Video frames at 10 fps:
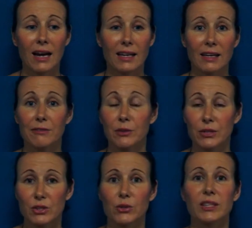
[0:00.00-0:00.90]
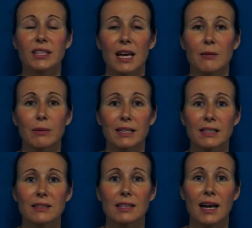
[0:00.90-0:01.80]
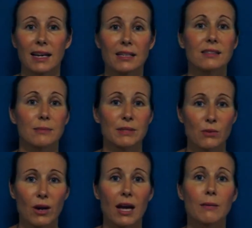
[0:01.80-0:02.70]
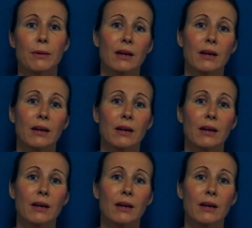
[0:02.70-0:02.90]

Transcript: If you enjoyed that, please like and subscribe,